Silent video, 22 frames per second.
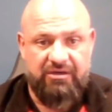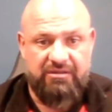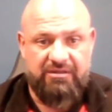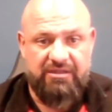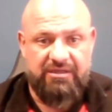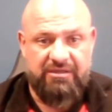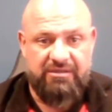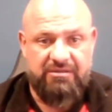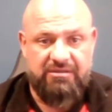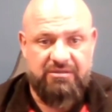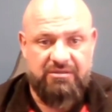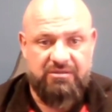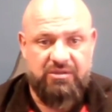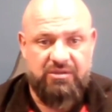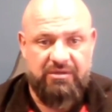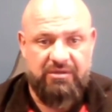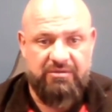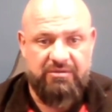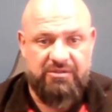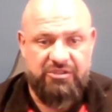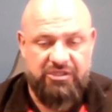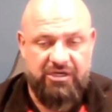are that
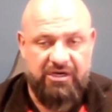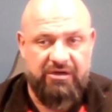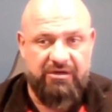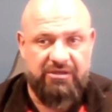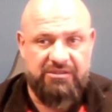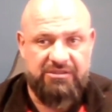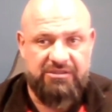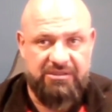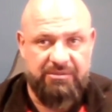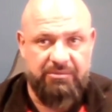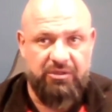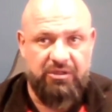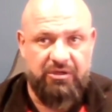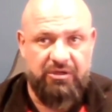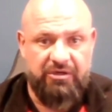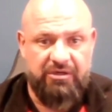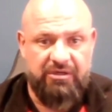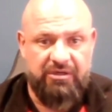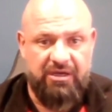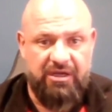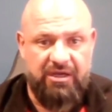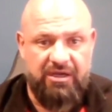that share a
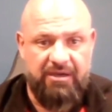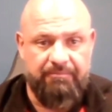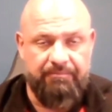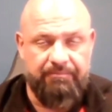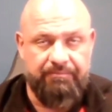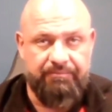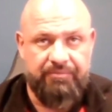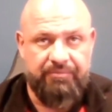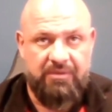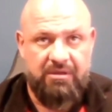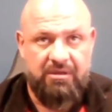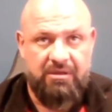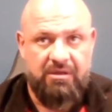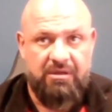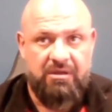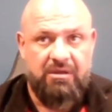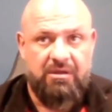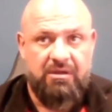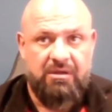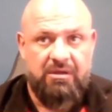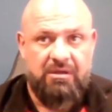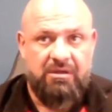similar um,
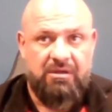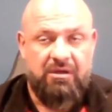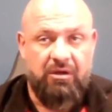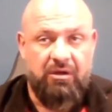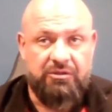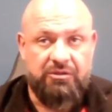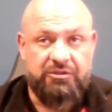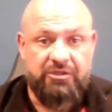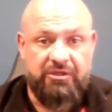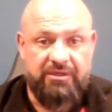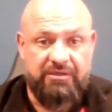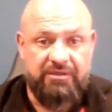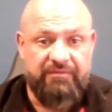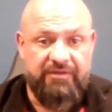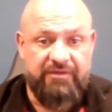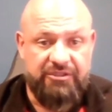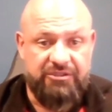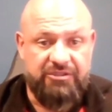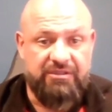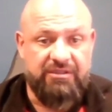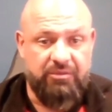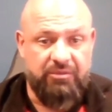culture and
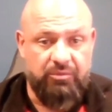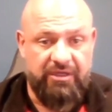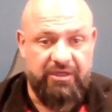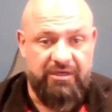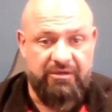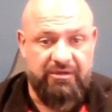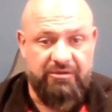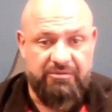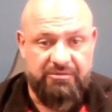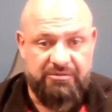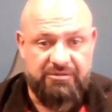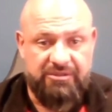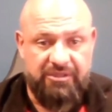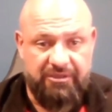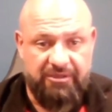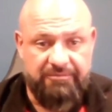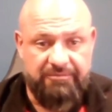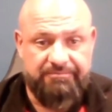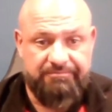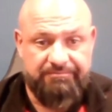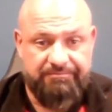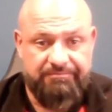vision that we do.
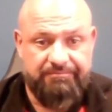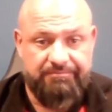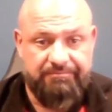So.